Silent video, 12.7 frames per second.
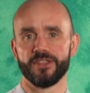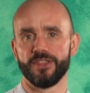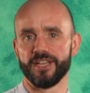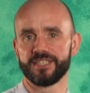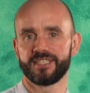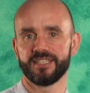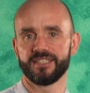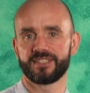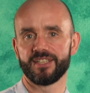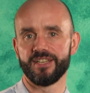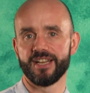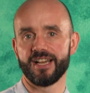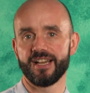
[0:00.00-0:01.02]
This is the
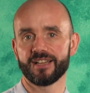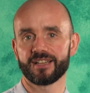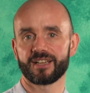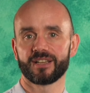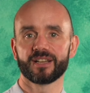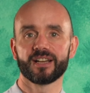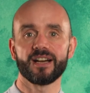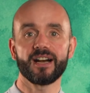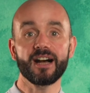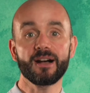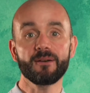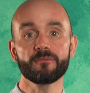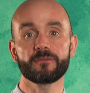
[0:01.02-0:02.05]
neck
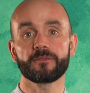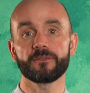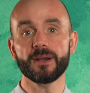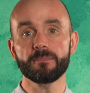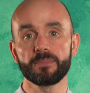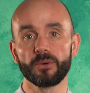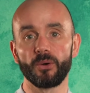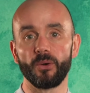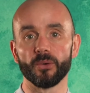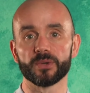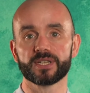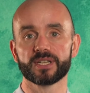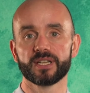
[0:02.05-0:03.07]
and
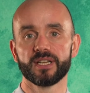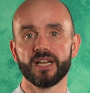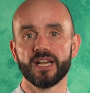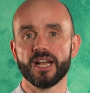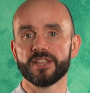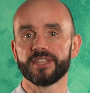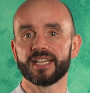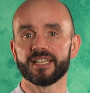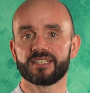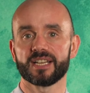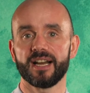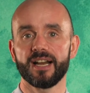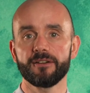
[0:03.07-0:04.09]
fretboard. The
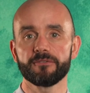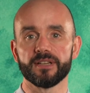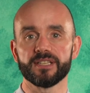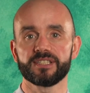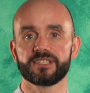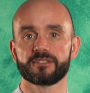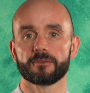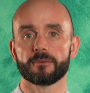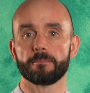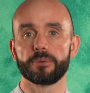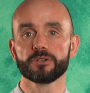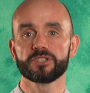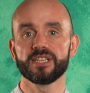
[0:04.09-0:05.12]
guitarist
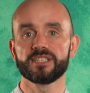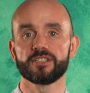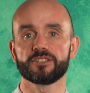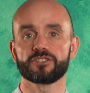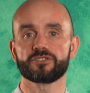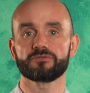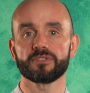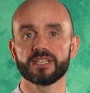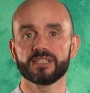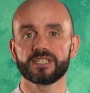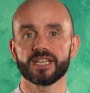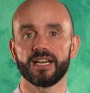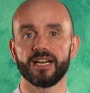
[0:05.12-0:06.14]
pushes the strings
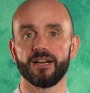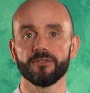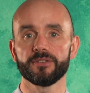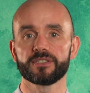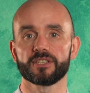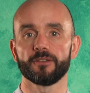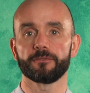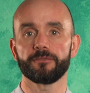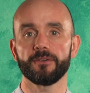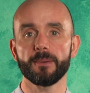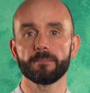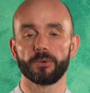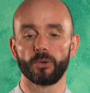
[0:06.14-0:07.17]
down to the
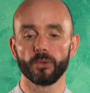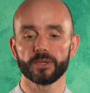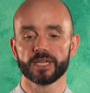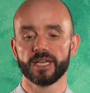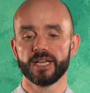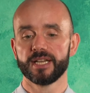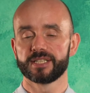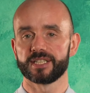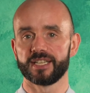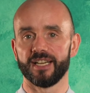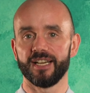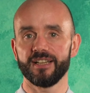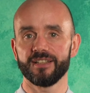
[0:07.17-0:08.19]
fretboard to
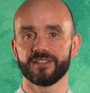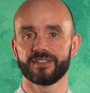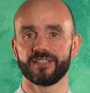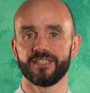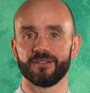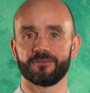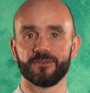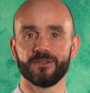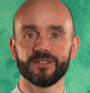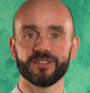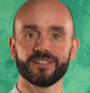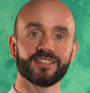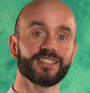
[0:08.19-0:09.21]
get the
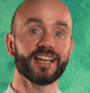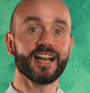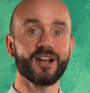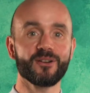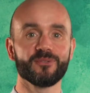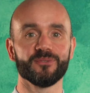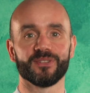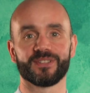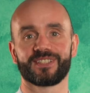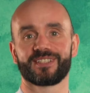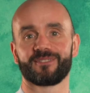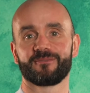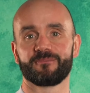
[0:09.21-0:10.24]
different sounds.